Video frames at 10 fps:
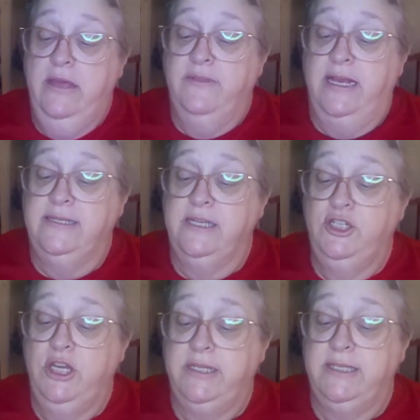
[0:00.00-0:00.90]
They
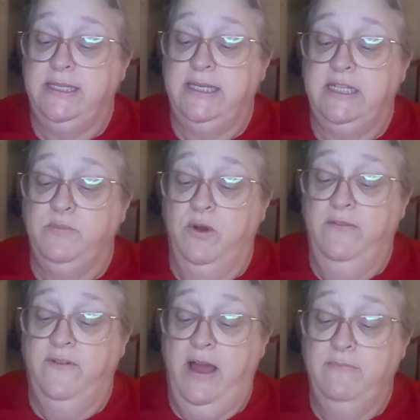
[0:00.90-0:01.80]
suggest a
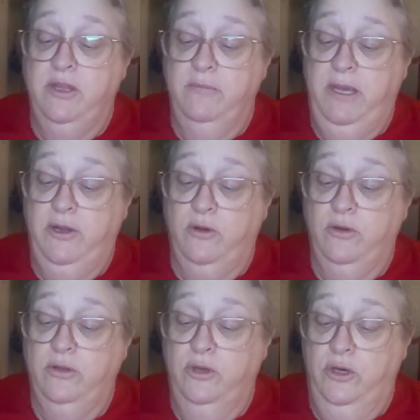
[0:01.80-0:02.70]
6.5
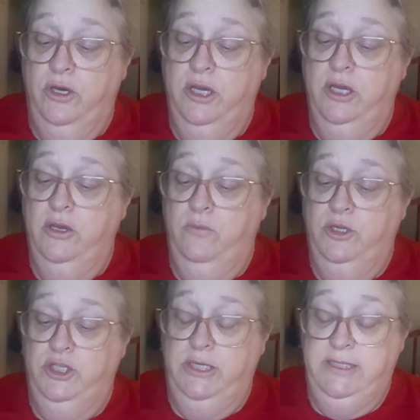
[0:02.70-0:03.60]
millimeter hook,
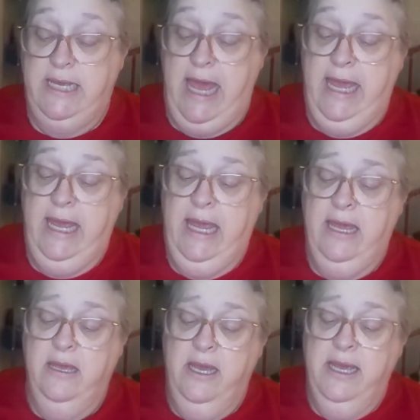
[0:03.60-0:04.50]
which is a
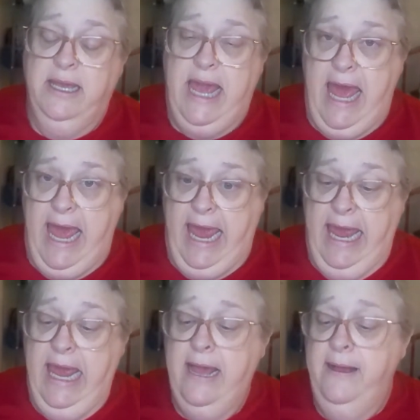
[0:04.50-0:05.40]
K,